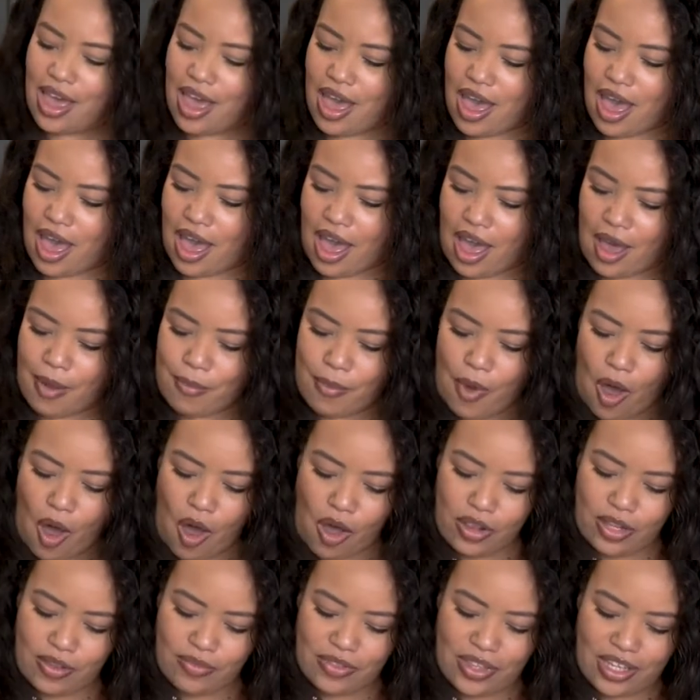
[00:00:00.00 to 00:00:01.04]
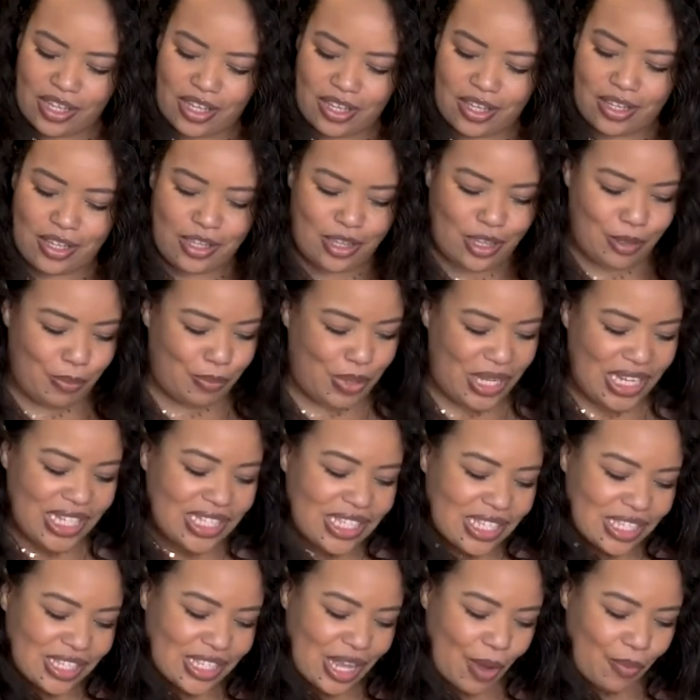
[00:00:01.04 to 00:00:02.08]
all of the
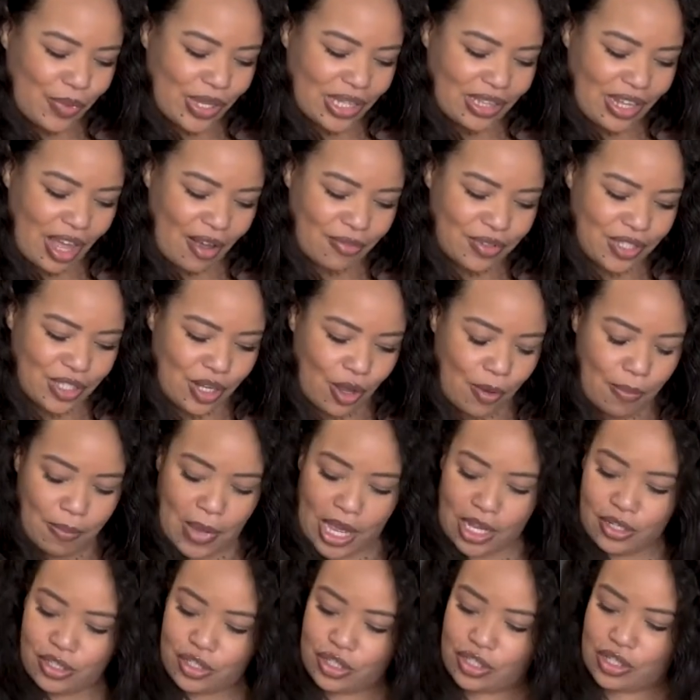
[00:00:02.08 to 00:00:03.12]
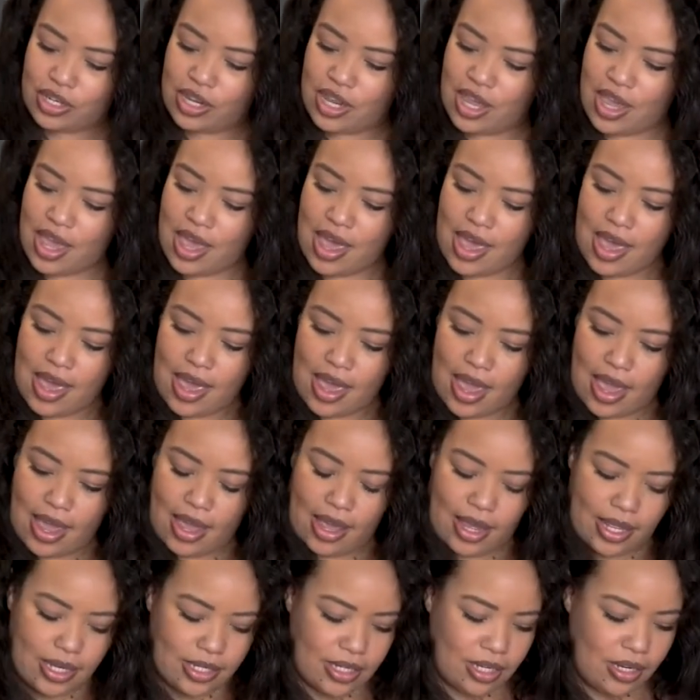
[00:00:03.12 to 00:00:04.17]
pieces that we love so much,
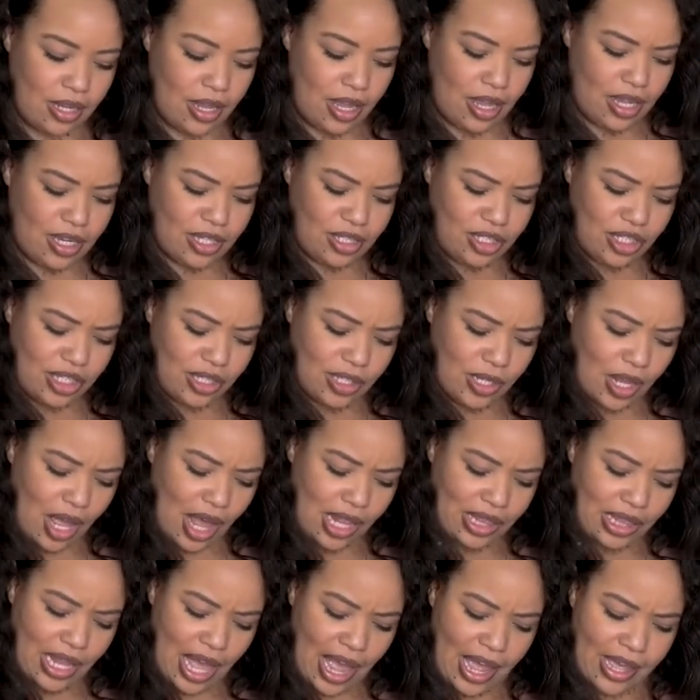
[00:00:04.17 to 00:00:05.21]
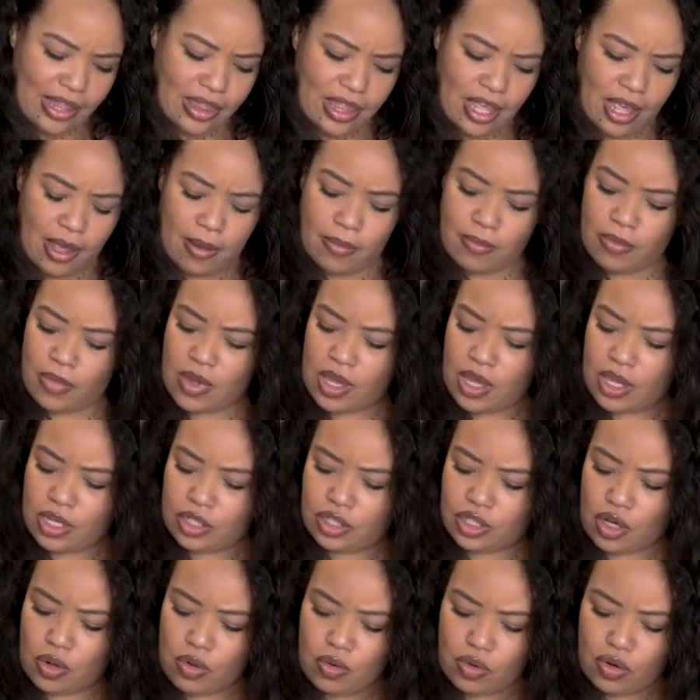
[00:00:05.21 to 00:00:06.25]
and just align them.
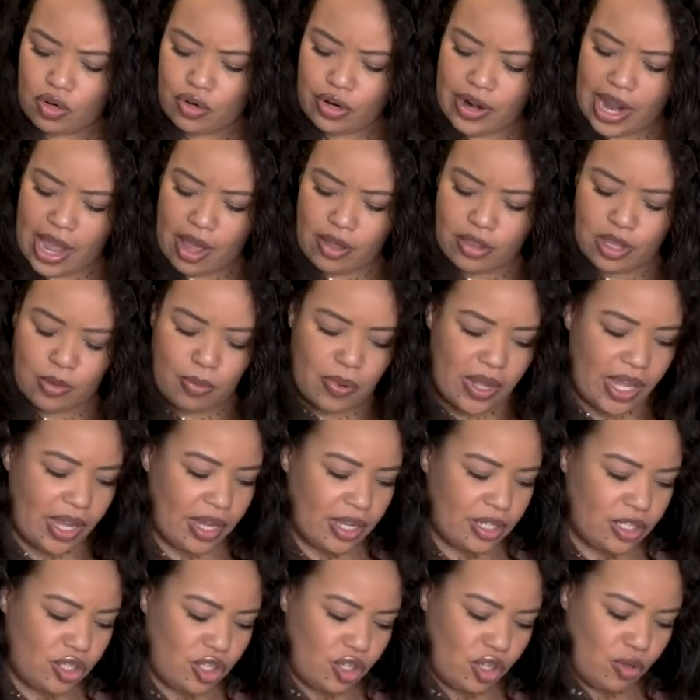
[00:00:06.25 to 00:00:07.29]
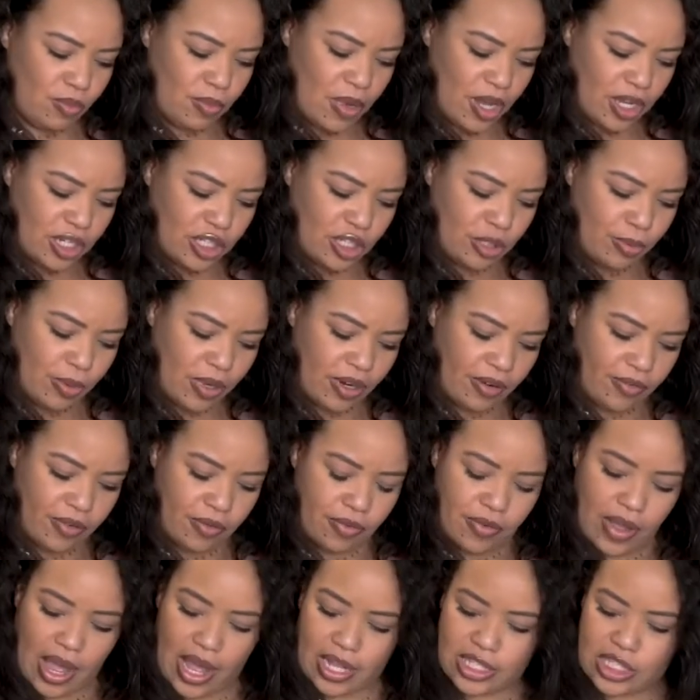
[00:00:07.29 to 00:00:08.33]
Don't crowd the pan too much, but if
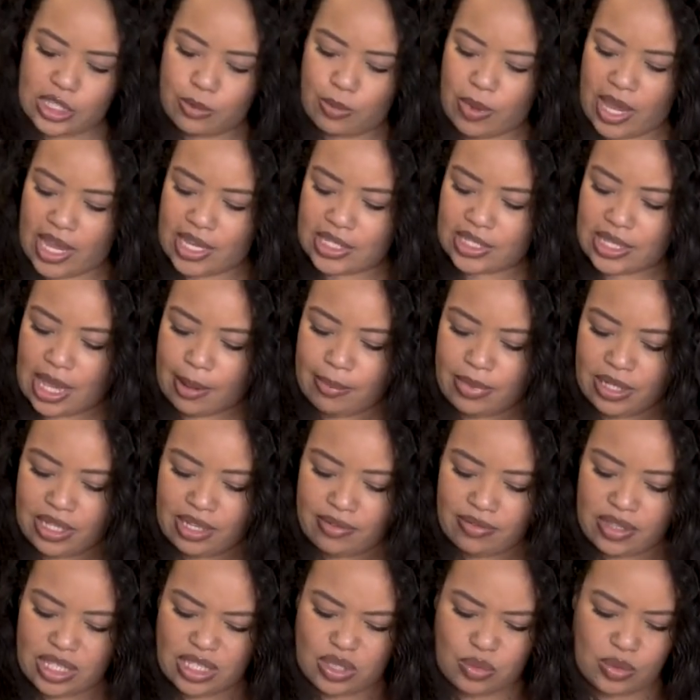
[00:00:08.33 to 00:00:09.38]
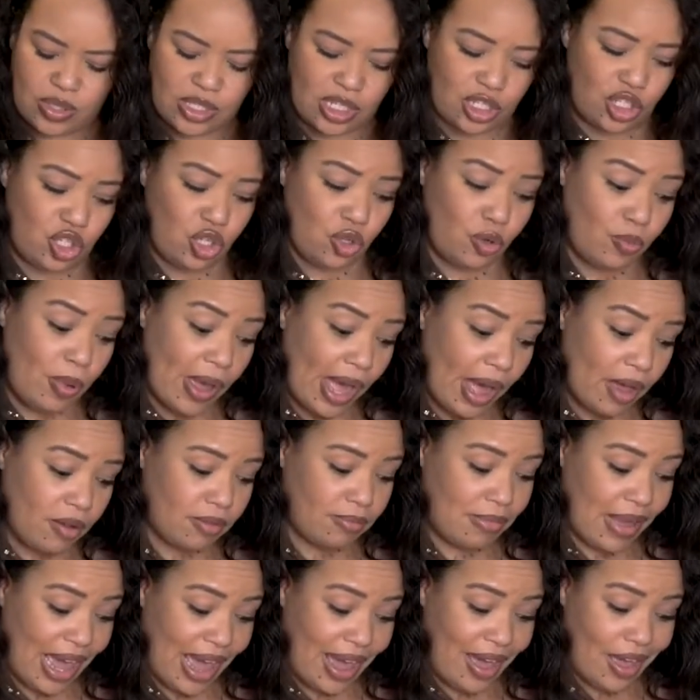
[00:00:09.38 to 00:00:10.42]
you've got space, I believe this was a
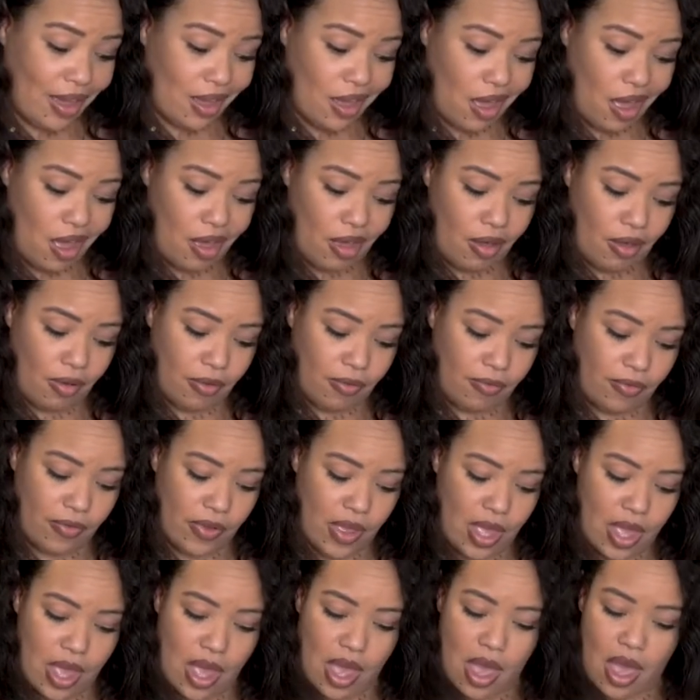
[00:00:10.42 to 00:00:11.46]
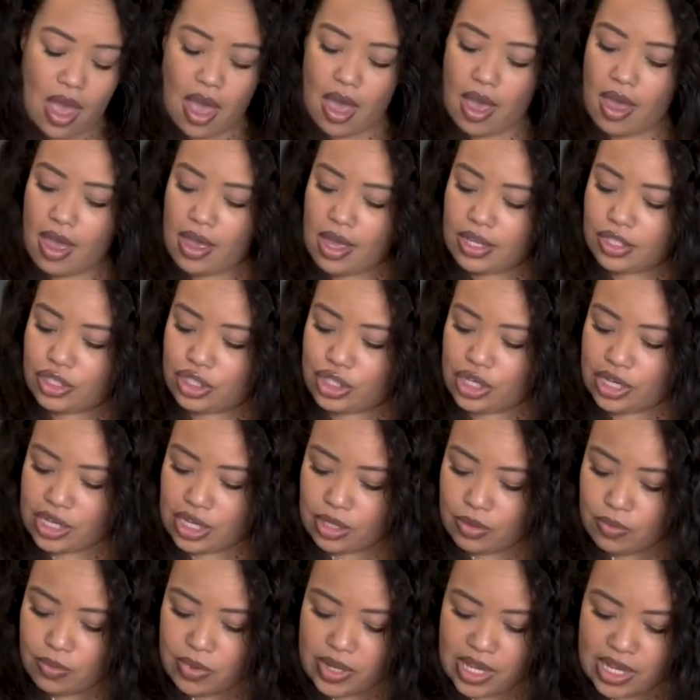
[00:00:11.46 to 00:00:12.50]
2-pound bag of
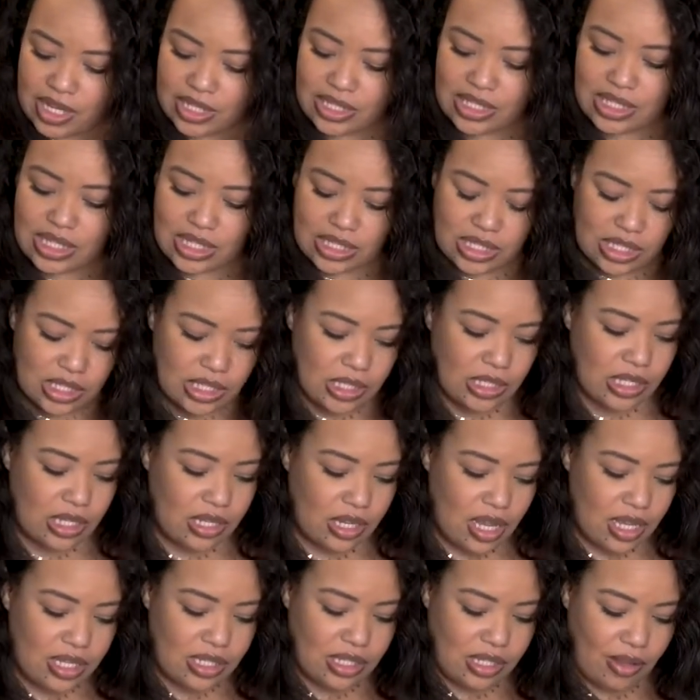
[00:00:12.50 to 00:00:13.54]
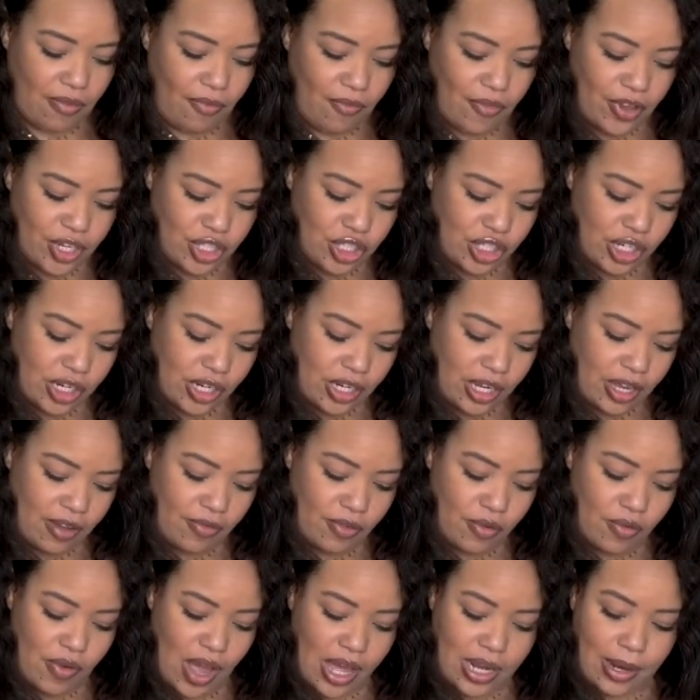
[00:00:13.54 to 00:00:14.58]
chicken wings. This is sufficient. If
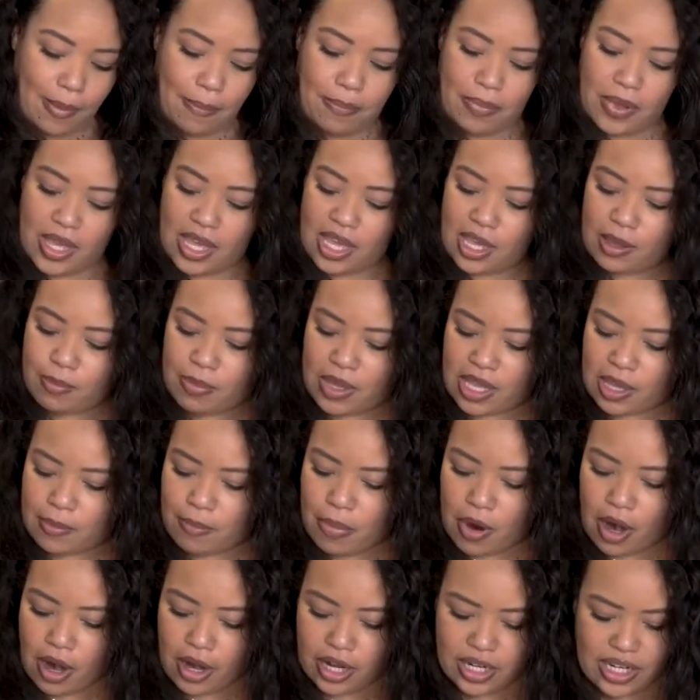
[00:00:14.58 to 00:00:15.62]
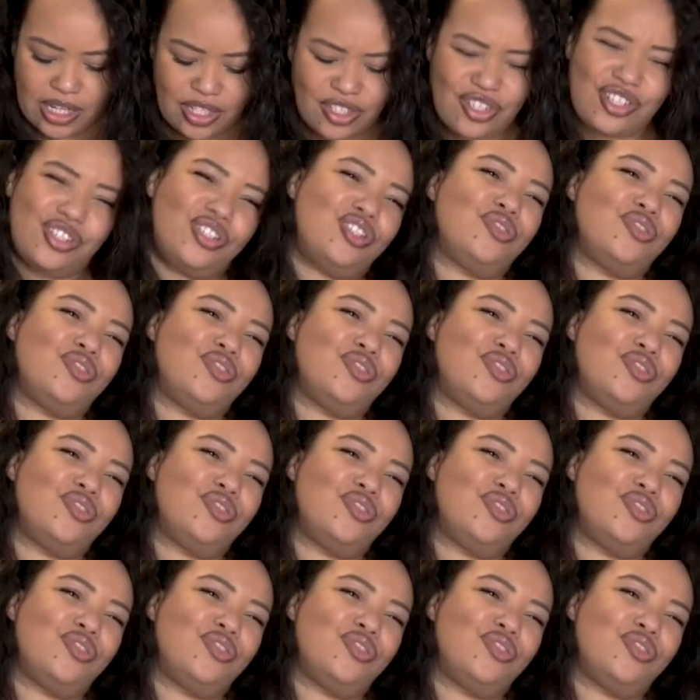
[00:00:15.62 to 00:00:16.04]
you've got a big party, just